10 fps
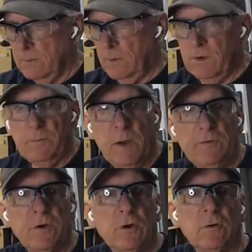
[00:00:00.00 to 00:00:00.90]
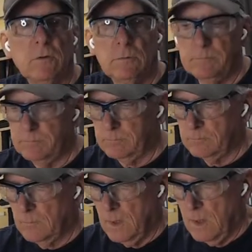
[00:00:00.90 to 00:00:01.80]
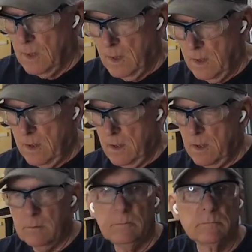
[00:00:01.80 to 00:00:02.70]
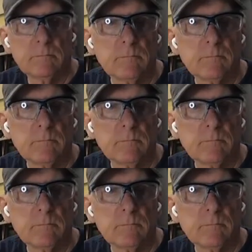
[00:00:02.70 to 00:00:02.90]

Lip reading: So there's my circle. Let